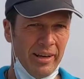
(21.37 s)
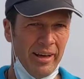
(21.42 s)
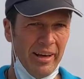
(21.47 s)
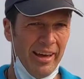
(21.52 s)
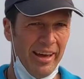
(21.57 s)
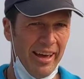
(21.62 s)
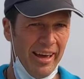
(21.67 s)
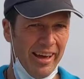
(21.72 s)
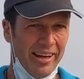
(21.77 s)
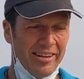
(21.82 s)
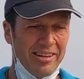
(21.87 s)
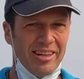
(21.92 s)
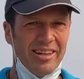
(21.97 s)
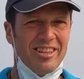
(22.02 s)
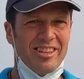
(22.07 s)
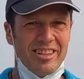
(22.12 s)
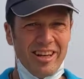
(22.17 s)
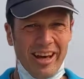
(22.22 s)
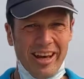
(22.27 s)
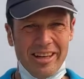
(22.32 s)
And
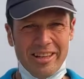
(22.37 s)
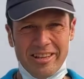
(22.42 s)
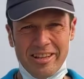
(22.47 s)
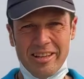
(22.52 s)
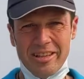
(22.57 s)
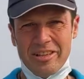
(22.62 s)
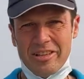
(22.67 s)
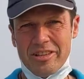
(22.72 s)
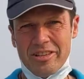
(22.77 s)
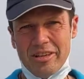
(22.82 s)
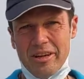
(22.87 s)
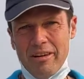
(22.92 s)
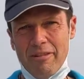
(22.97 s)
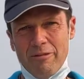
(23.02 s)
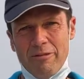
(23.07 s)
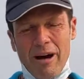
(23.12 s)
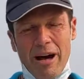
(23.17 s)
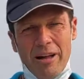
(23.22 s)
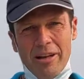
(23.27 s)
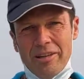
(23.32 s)
scientists,
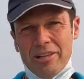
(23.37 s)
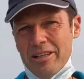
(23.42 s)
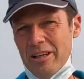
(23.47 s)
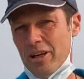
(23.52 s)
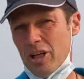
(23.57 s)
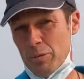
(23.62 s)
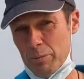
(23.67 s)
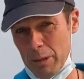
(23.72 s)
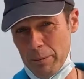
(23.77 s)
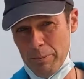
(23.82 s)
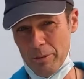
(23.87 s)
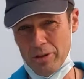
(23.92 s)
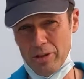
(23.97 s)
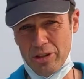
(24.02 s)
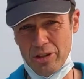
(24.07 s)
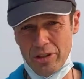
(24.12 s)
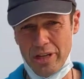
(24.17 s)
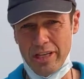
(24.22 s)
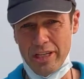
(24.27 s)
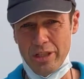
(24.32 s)
volunteers, people
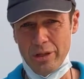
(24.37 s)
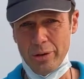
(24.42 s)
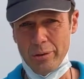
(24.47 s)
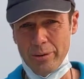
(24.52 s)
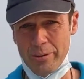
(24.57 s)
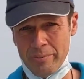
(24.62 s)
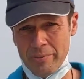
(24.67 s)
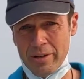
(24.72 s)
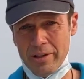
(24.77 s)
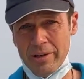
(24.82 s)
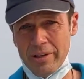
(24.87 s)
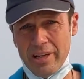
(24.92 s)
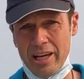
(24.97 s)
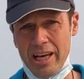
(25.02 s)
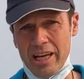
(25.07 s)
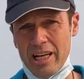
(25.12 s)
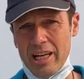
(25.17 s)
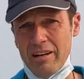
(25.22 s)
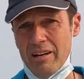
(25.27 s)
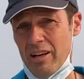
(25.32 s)
just like you,
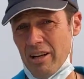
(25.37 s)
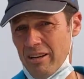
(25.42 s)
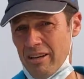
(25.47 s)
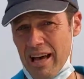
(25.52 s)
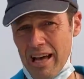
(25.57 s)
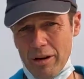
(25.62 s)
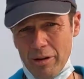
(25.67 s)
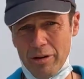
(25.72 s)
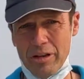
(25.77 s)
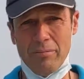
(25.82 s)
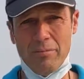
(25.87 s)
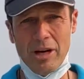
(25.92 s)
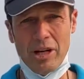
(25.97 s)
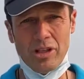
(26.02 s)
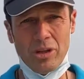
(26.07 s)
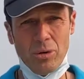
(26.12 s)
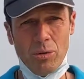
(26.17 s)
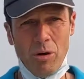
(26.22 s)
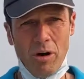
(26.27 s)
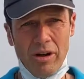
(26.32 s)
can not only
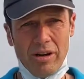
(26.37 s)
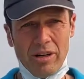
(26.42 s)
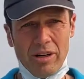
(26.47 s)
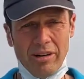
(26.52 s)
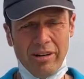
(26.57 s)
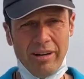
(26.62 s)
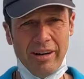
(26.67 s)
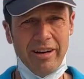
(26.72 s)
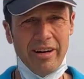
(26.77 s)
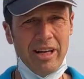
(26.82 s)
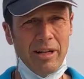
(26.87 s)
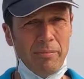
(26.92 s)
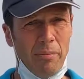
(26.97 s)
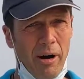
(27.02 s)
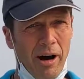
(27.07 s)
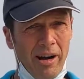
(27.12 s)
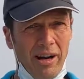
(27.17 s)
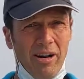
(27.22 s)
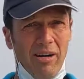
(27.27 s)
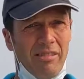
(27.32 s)
measure water clarity,
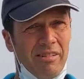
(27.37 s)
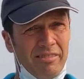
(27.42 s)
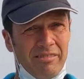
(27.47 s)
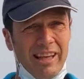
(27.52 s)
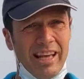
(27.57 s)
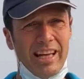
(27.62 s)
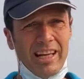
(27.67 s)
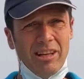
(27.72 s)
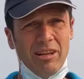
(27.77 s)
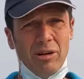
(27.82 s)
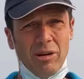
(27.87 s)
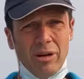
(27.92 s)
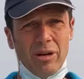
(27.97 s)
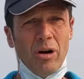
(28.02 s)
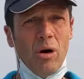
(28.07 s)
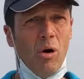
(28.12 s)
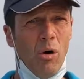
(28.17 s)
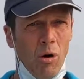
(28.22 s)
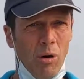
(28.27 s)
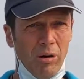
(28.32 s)
but they can learn
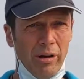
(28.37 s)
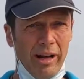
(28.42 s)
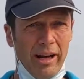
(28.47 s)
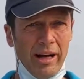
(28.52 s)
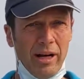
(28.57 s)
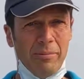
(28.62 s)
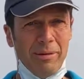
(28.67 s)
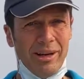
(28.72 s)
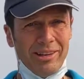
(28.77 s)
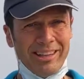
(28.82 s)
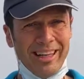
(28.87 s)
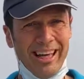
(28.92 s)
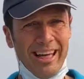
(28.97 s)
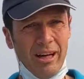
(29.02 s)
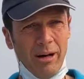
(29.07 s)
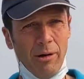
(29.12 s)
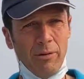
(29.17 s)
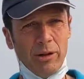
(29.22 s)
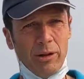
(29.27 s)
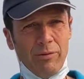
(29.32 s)
a whole lot about the
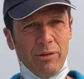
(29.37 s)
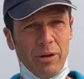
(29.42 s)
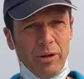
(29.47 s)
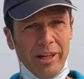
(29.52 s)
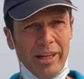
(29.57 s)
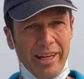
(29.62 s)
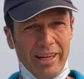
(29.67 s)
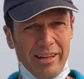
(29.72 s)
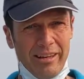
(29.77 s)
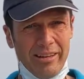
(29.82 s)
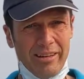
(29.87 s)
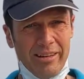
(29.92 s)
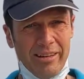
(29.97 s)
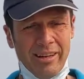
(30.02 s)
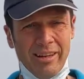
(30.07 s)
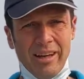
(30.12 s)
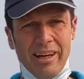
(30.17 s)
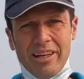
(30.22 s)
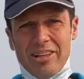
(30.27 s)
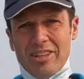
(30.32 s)
health of the lake.
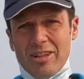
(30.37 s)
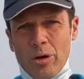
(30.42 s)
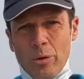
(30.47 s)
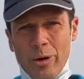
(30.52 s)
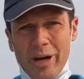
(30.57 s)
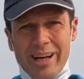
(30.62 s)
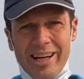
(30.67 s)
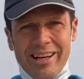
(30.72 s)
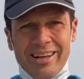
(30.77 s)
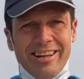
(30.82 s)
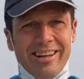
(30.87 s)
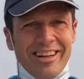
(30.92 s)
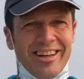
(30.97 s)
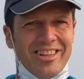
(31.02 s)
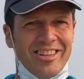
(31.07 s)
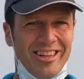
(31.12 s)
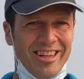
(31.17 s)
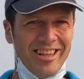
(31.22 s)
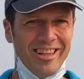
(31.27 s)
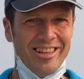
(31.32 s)
It's quick,
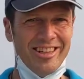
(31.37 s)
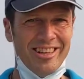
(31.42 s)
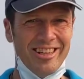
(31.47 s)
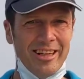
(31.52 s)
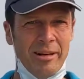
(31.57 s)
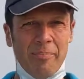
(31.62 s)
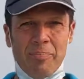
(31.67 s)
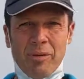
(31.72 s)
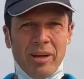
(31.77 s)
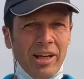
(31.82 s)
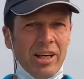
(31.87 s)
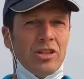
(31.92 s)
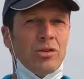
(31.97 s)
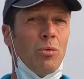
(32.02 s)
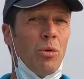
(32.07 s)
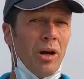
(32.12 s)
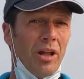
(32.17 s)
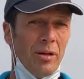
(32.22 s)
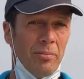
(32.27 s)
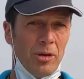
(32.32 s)
it's easy, it's
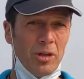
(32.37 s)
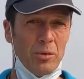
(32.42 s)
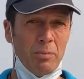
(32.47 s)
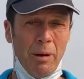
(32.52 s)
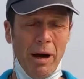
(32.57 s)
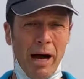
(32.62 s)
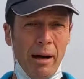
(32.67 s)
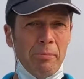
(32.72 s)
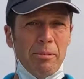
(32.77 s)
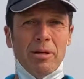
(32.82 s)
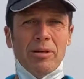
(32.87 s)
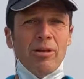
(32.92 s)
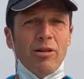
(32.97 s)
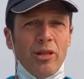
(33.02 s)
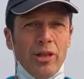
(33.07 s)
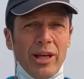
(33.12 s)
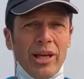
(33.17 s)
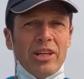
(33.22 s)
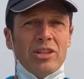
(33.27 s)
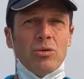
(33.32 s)
one of the most popular
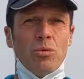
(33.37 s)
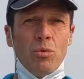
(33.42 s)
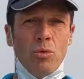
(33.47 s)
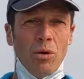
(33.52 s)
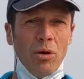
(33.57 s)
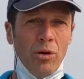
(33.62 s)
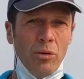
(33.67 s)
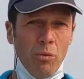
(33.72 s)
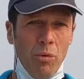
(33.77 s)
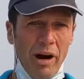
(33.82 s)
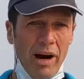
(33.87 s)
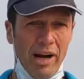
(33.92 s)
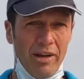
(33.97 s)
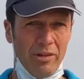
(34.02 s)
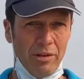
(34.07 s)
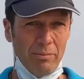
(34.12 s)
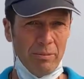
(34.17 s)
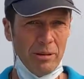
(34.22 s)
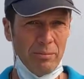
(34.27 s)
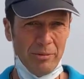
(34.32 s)
things
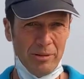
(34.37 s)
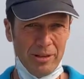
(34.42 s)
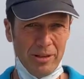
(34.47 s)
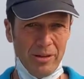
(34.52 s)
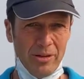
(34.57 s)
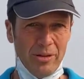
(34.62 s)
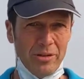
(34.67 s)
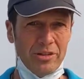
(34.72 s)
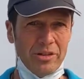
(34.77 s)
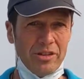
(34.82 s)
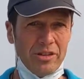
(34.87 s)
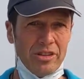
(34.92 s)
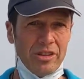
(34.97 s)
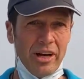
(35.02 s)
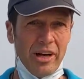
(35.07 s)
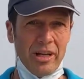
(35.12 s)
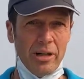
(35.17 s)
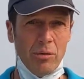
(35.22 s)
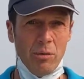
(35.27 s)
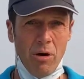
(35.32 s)
worldwide that people use to
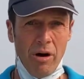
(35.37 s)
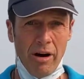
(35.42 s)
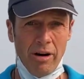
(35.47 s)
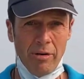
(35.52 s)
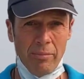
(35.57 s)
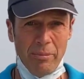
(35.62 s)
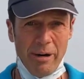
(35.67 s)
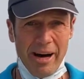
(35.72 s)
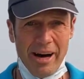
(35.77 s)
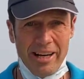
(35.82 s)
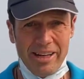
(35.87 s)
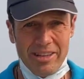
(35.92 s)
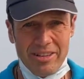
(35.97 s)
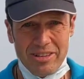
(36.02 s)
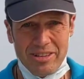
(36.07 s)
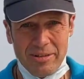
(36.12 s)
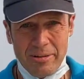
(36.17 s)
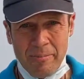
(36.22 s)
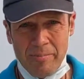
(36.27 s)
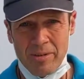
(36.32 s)
study water bodies.